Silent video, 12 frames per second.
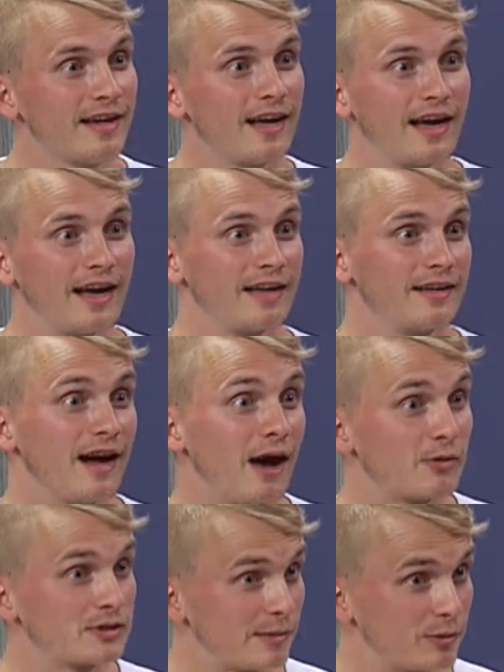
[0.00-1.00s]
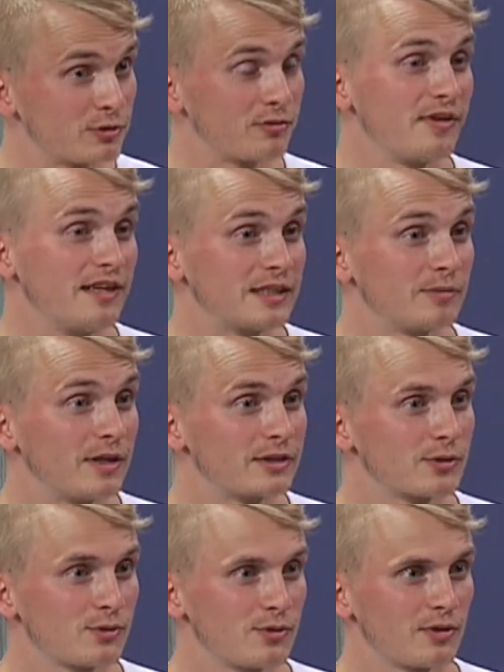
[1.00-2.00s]
and I was able to finish my
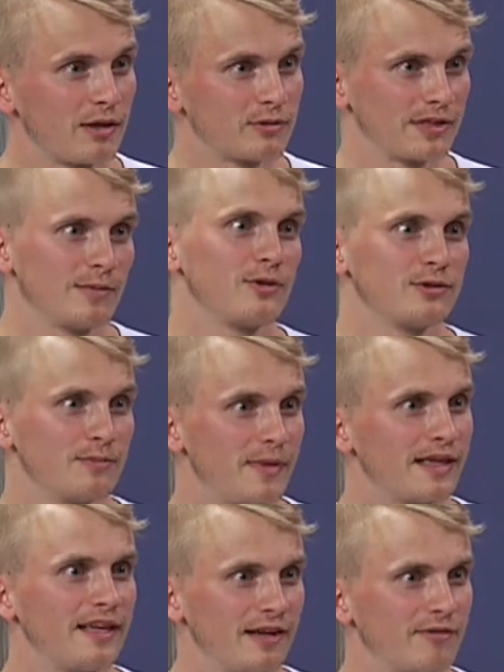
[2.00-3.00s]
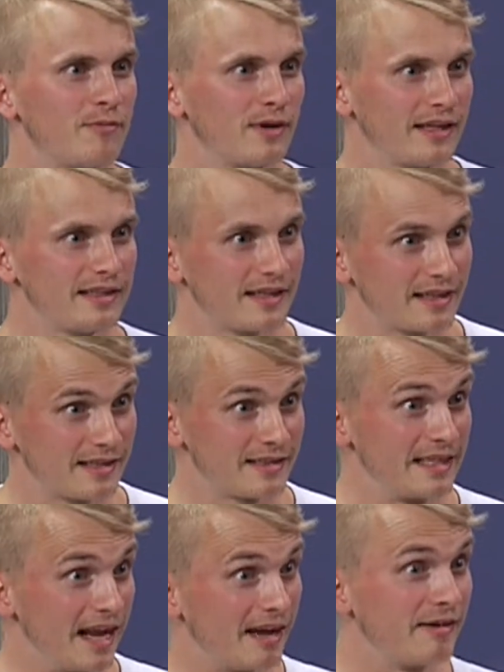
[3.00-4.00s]
school. I was able to make enough money that
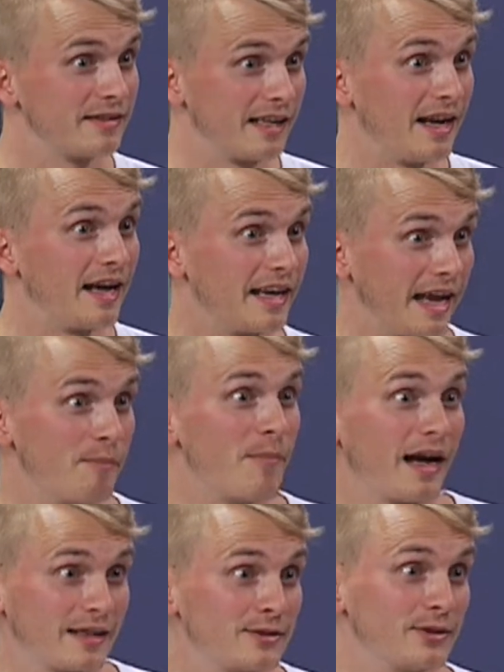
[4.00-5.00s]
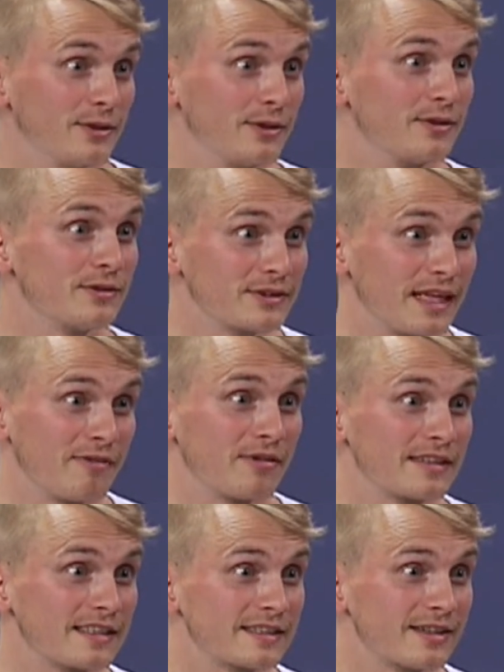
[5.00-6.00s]
then I then I came back to San US.
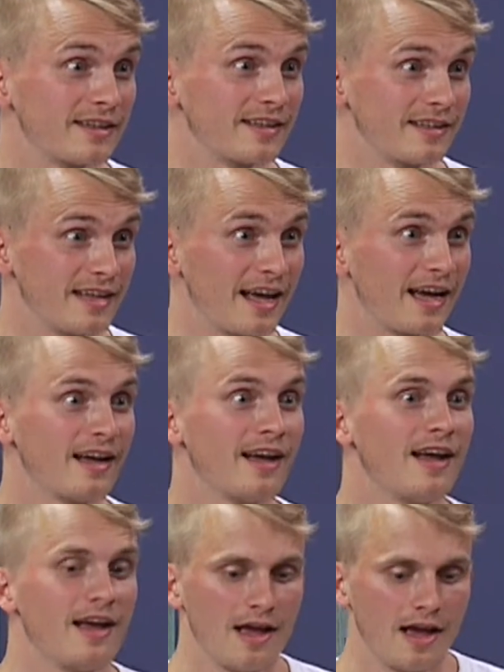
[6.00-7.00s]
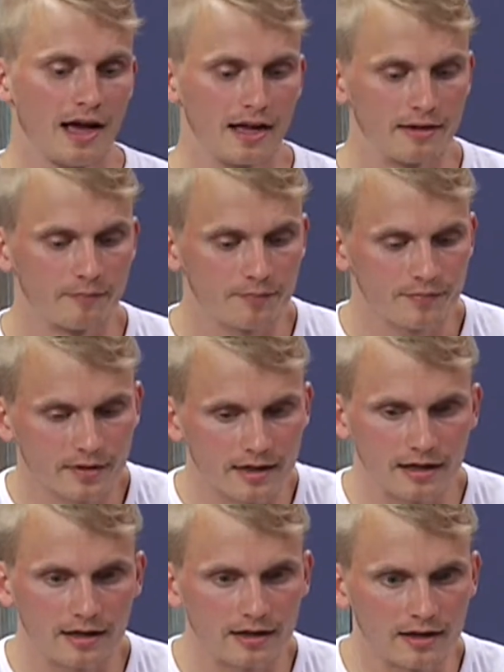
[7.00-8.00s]
Francisco. Yeah, and
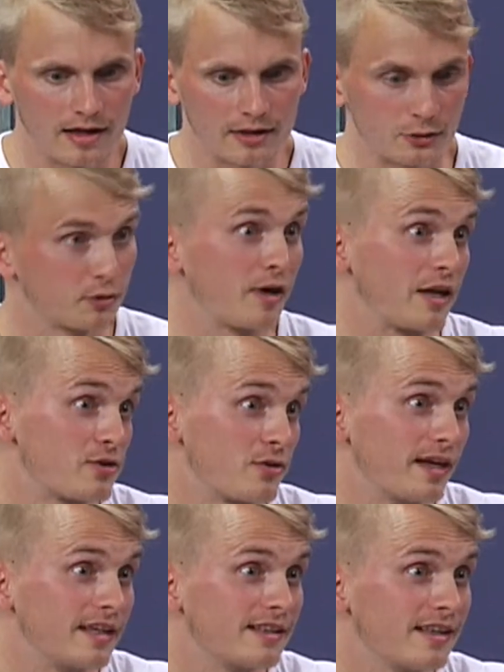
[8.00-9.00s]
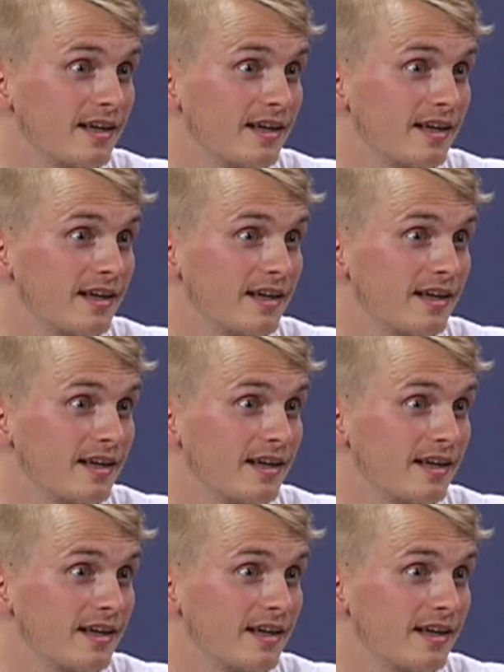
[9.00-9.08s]
uh, to graduate.